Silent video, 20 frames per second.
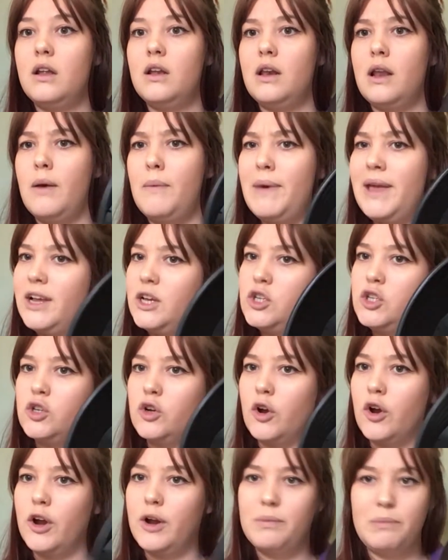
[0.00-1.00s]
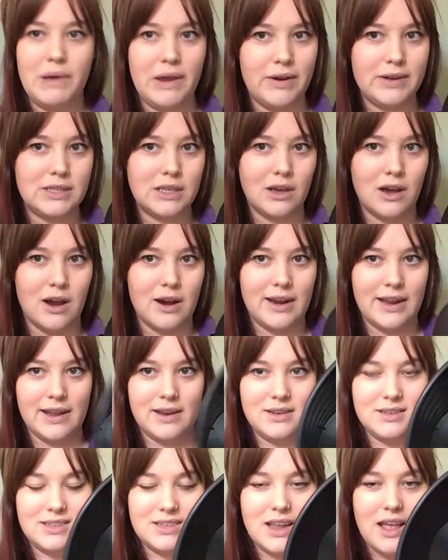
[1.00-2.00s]
Now make sure, parents and
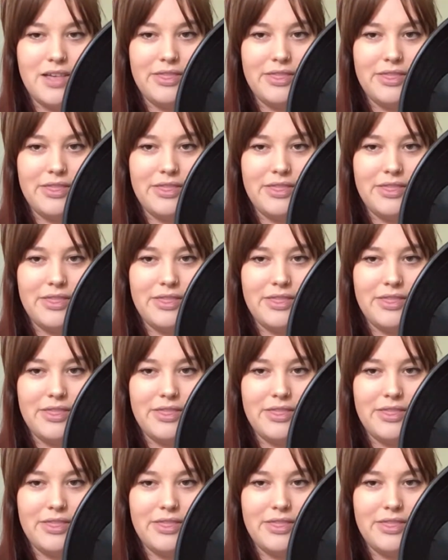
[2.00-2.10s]
guardians,